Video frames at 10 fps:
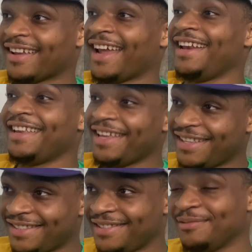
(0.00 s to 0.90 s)
AD,
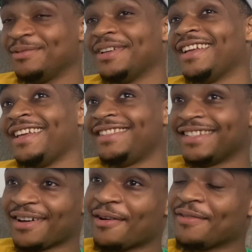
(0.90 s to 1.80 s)
he
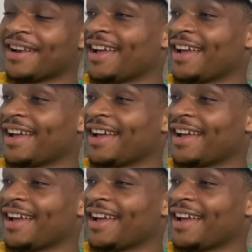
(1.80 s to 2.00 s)
took over that